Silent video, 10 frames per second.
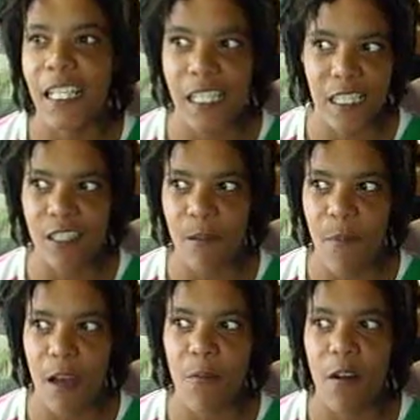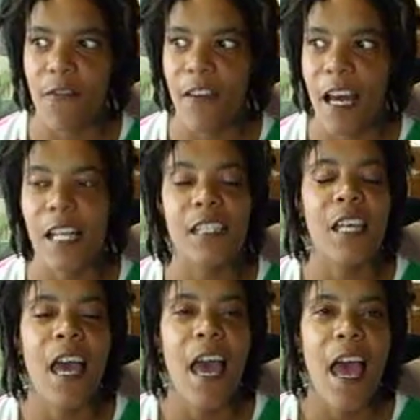is to metamorphose
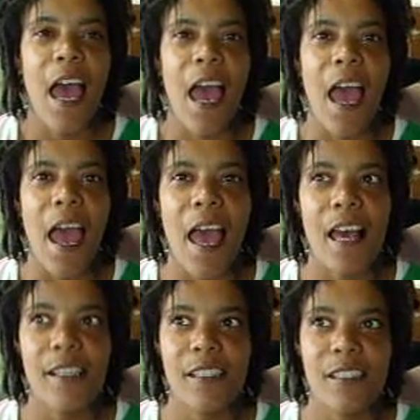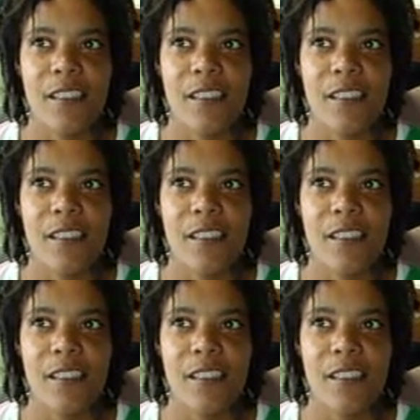as